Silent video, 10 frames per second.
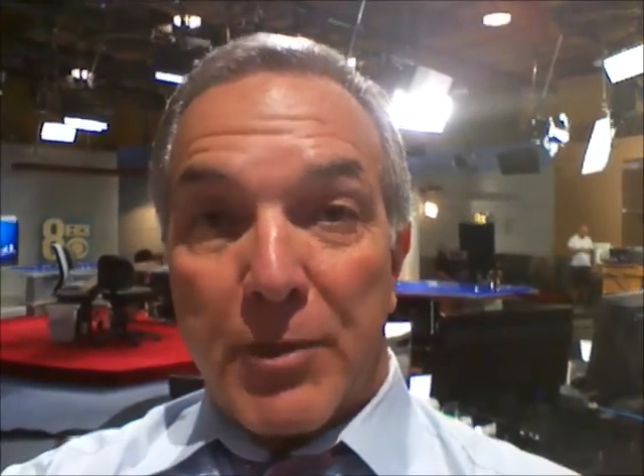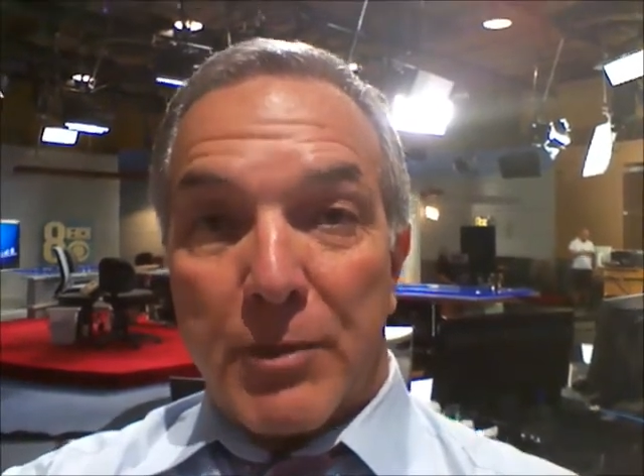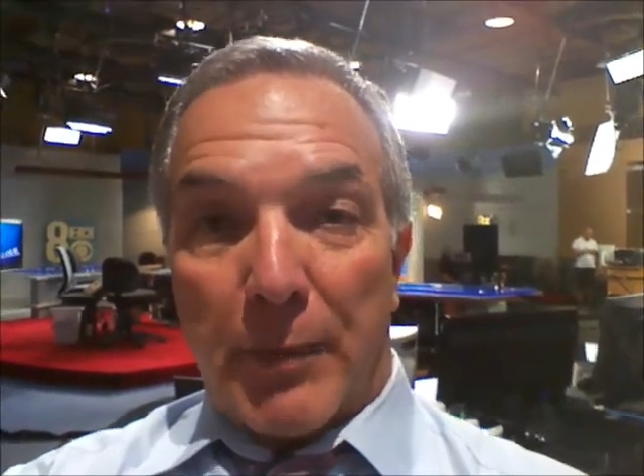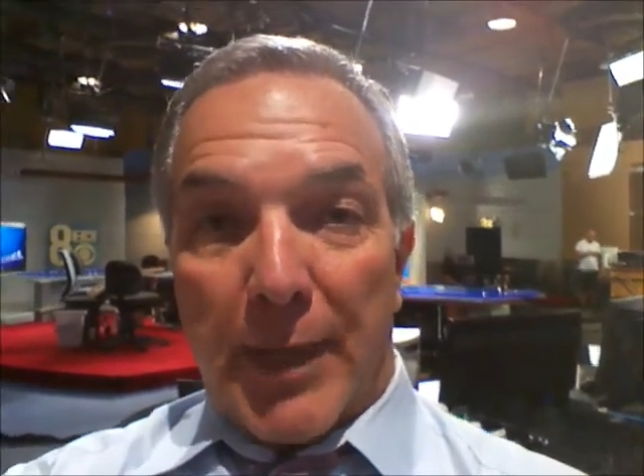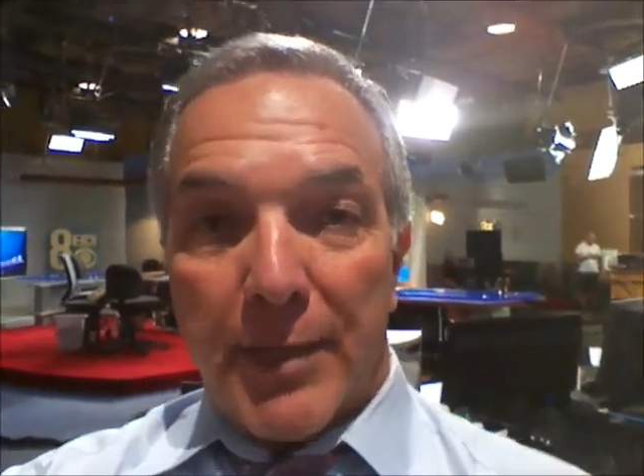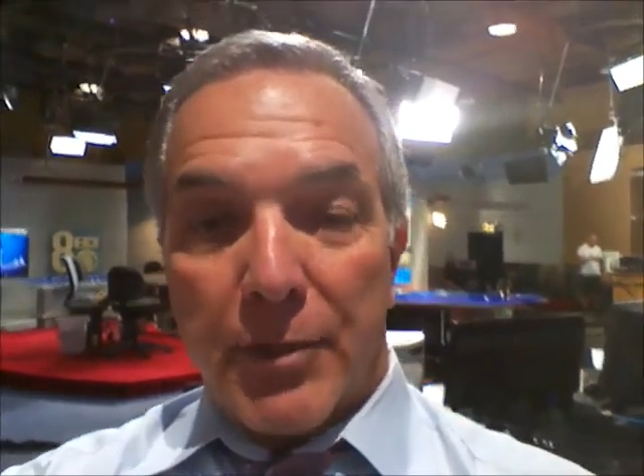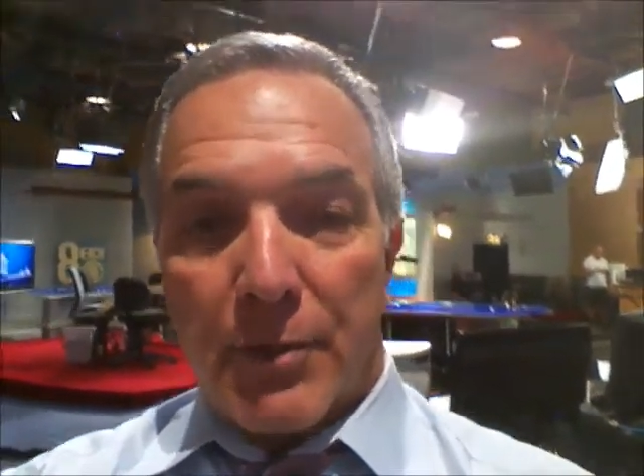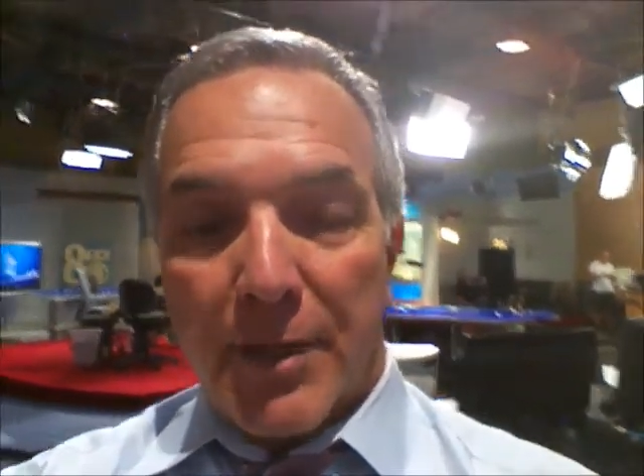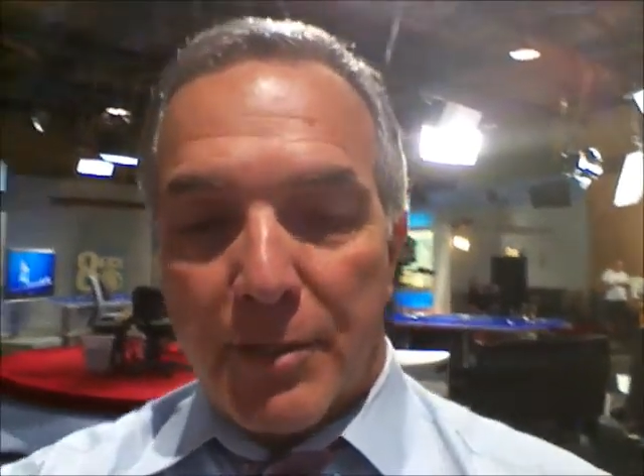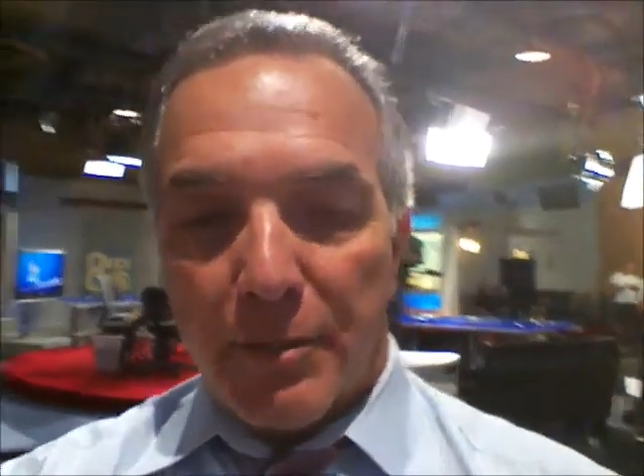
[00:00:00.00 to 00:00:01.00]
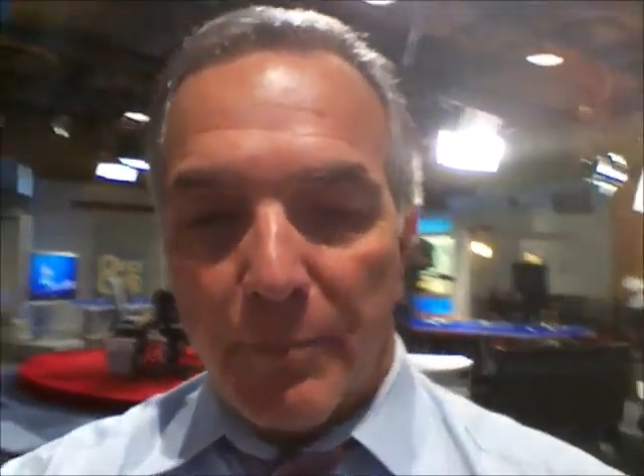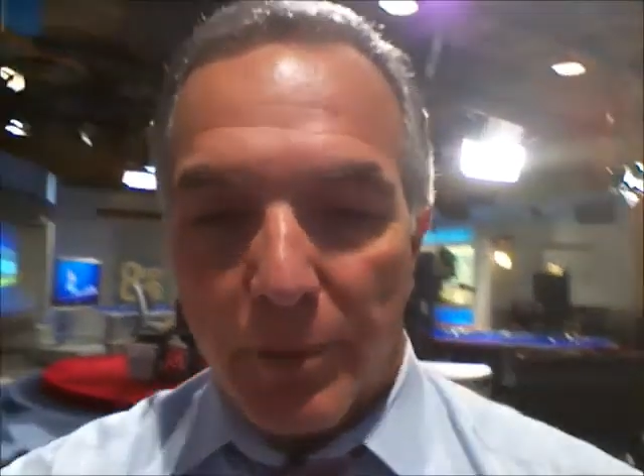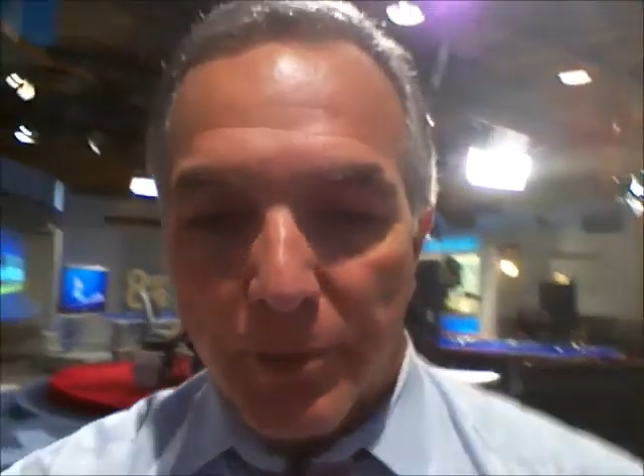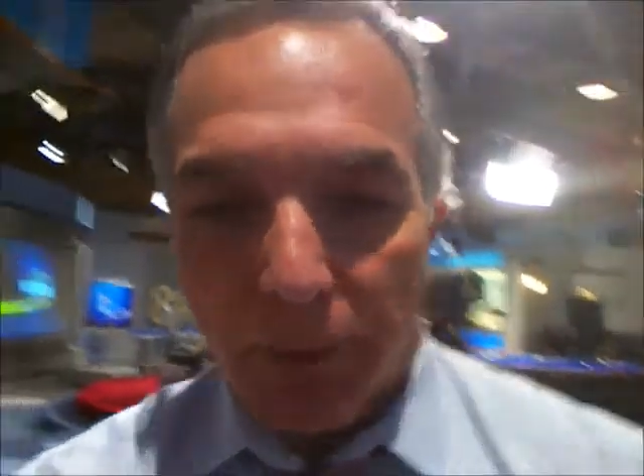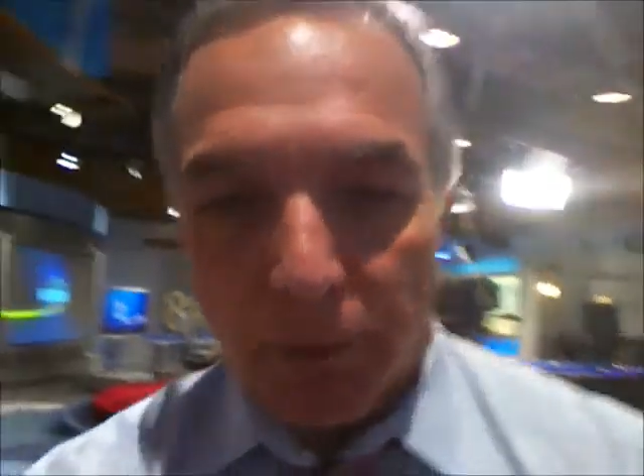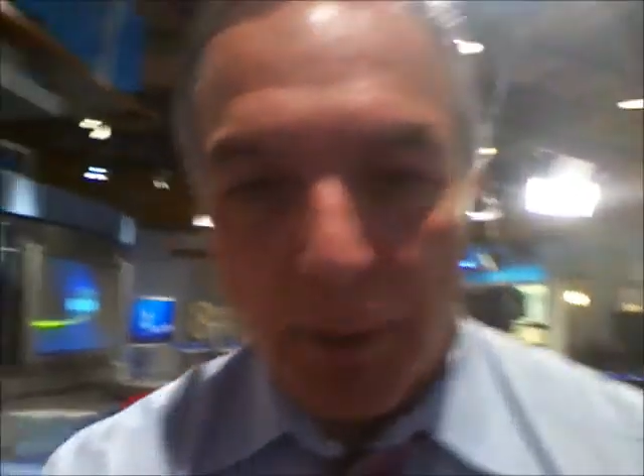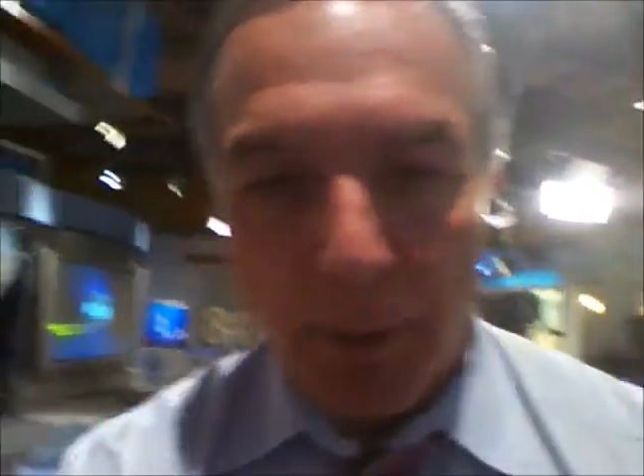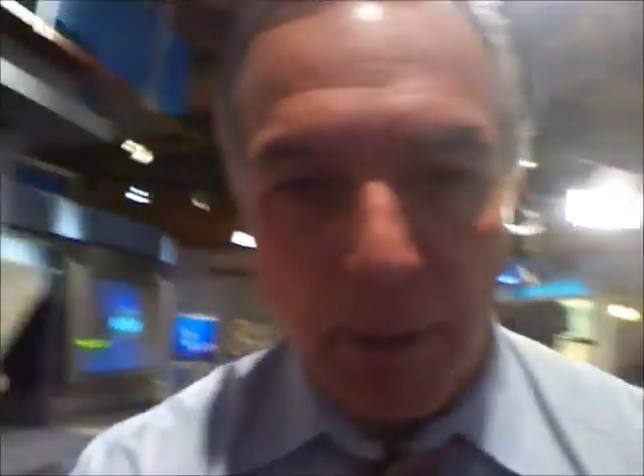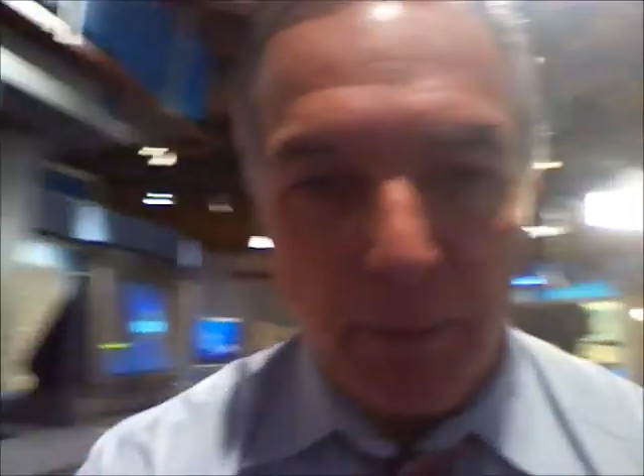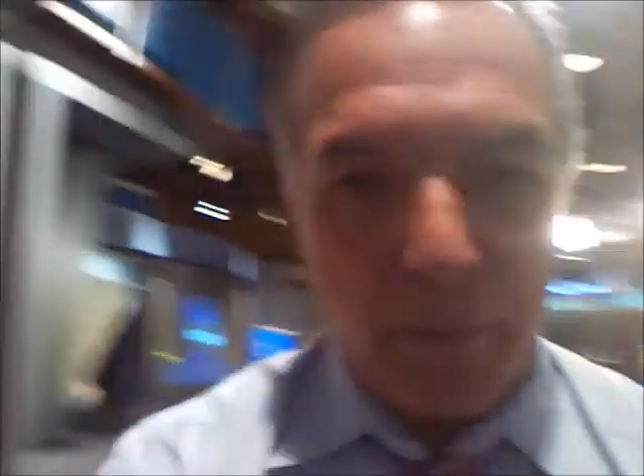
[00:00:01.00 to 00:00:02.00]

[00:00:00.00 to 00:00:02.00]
been some lightning strikes. Darren Miller's here to talk a little